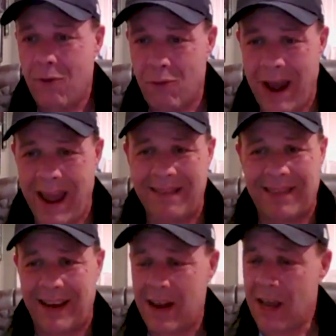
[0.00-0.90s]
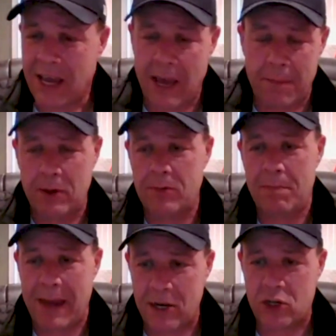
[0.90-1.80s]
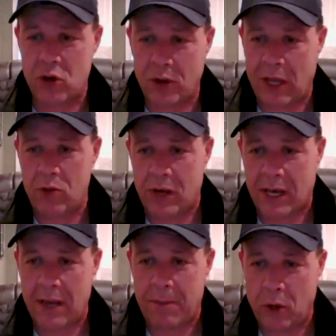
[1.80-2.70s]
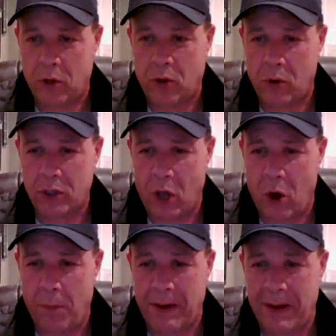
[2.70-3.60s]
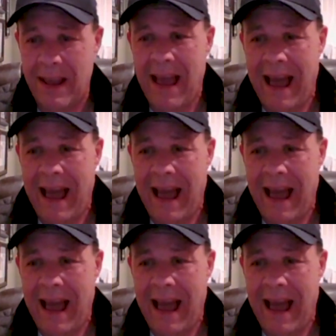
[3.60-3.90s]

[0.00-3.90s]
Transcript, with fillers: rent and keeping making sure that you can keep your doors open.